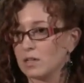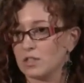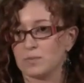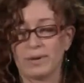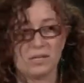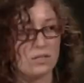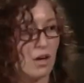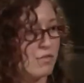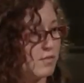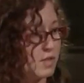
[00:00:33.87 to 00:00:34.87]
just based
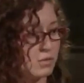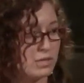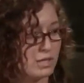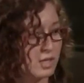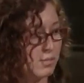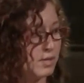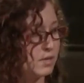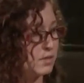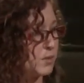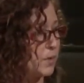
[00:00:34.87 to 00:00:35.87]
off of the utility
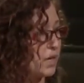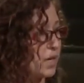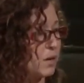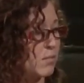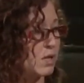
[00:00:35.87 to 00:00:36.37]
bill, so we're getting